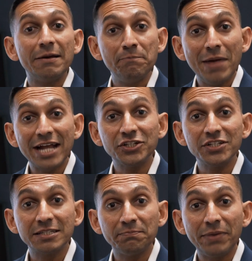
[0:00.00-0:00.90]
that
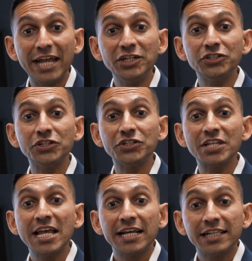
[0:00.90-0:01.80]
matches the
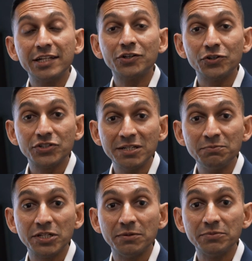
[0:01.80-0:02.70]
patient's clinical
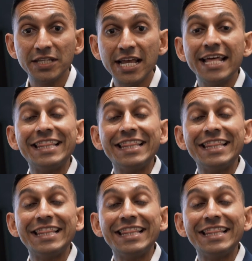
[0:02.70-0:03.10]
symptoms,